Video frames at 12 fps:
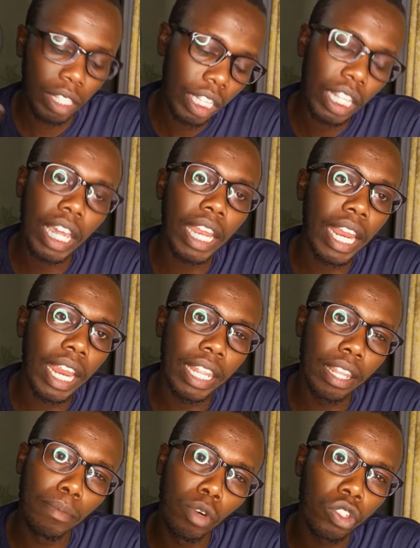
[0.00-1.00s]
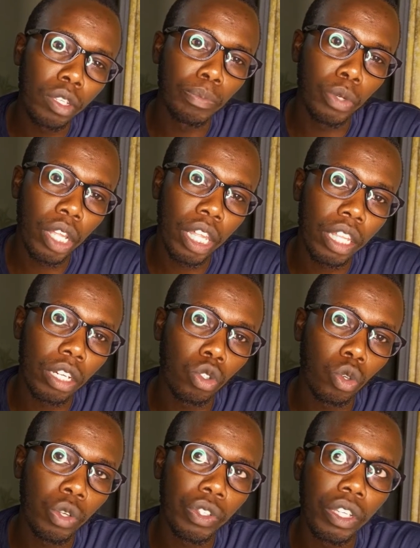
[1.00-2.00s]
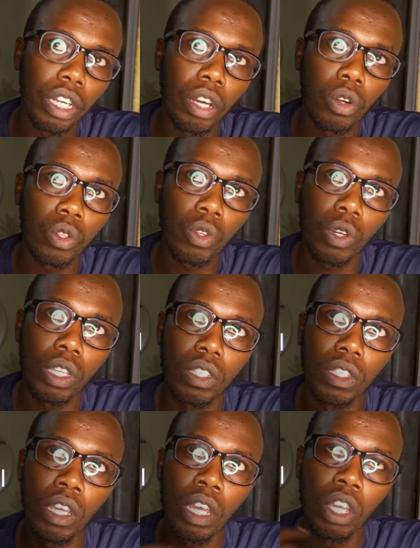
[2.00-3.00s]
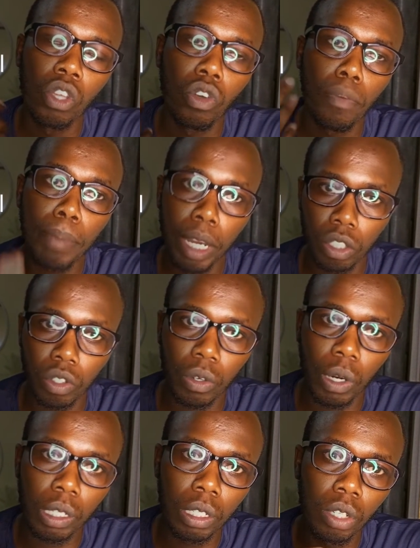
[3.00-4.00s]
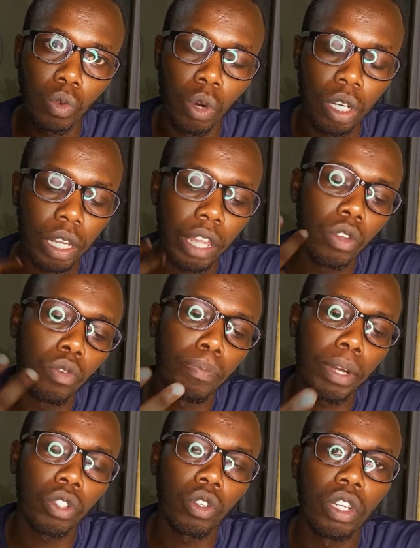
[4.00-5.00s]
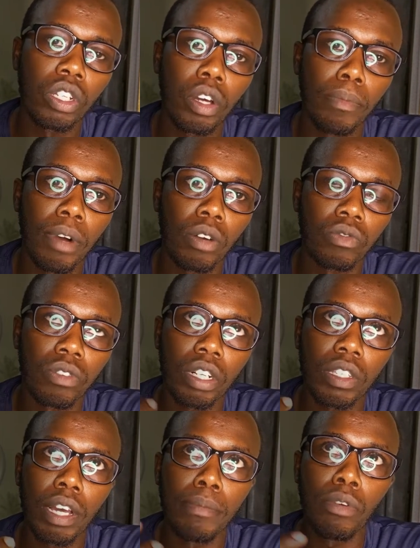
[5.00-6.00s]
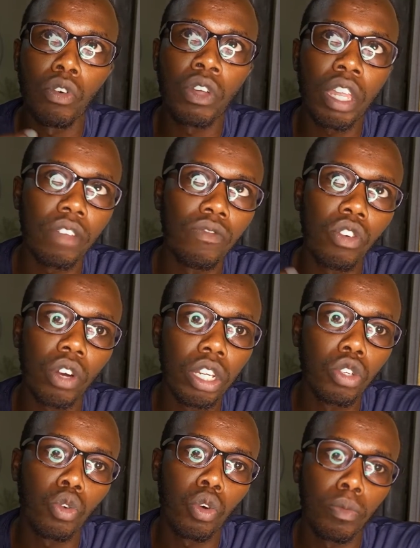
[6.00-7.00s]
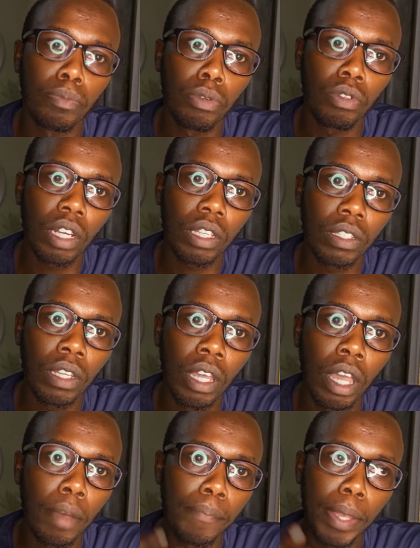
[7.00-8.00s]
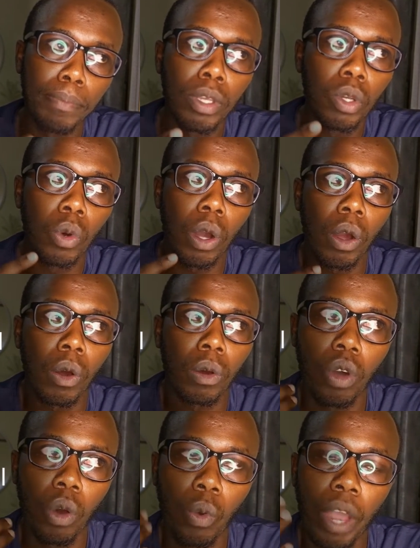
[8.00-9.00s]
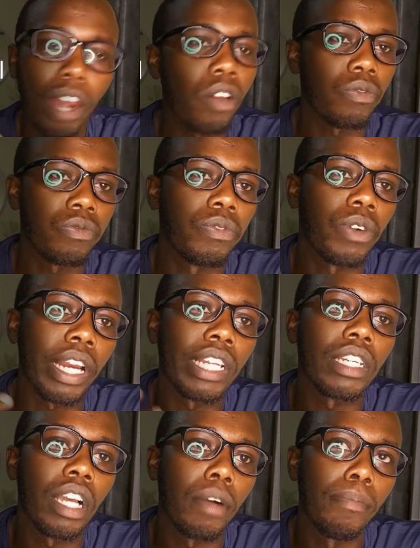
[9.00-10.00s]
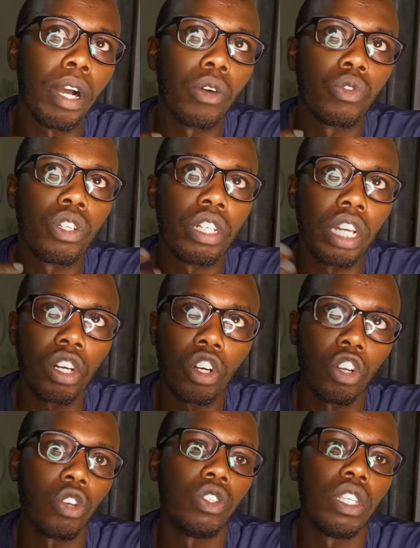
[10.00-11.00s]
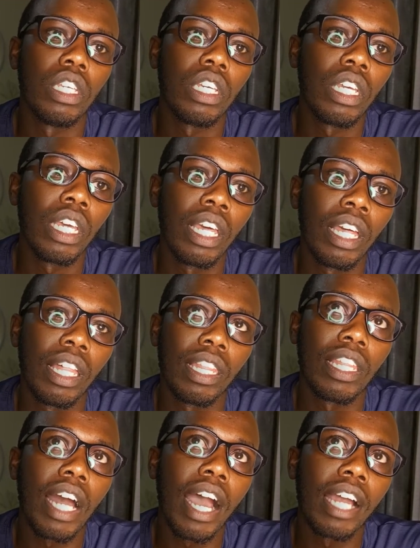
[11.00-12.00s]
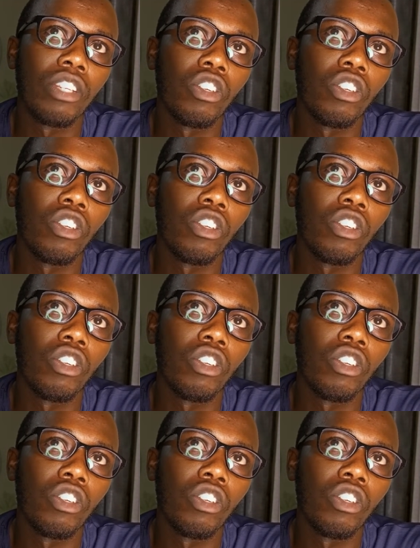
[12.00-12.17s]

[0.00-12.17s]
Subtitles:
Then the most important thing to consider also is your passion, right? What are you passionate about? For example, if you're into computers, maybe you are well off writing about technology than